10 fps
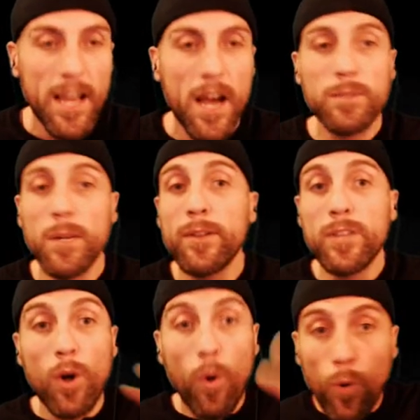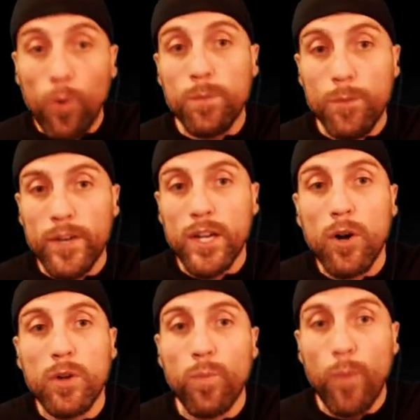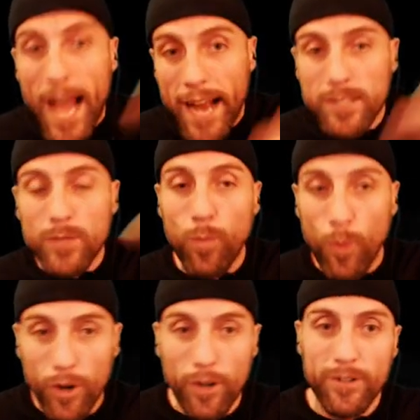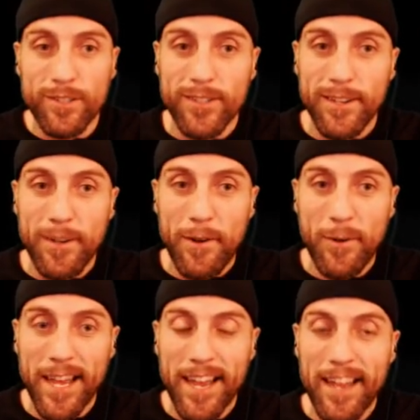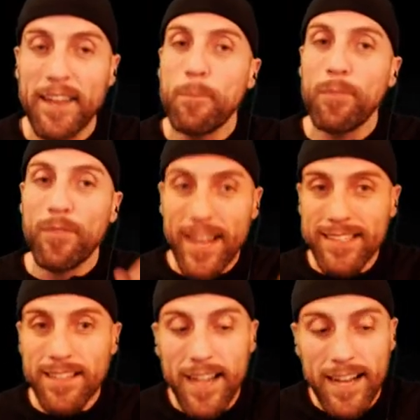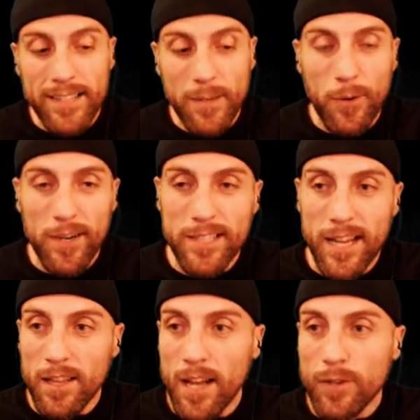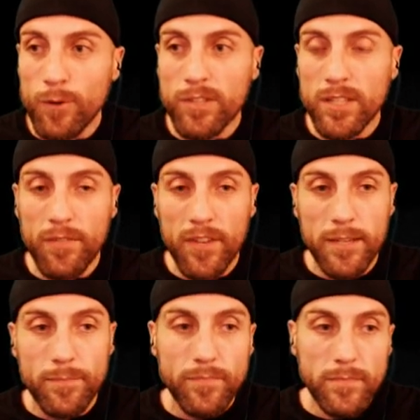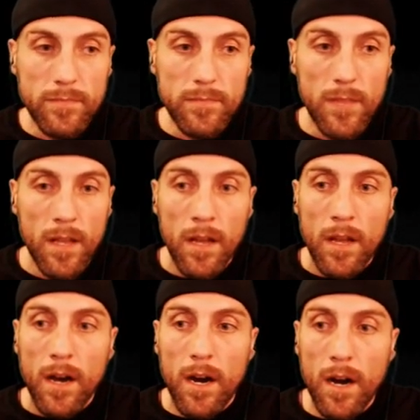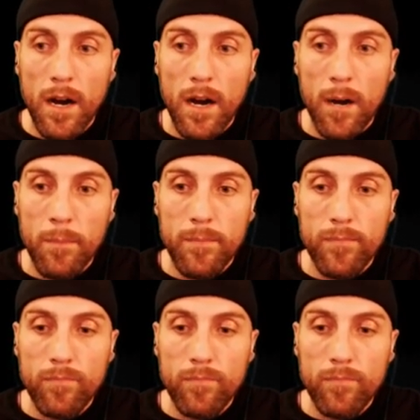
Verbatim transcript: I'm talking about the old movie called Waxworks, okay? That's a classic one. It's got a lot of cool stuff in it.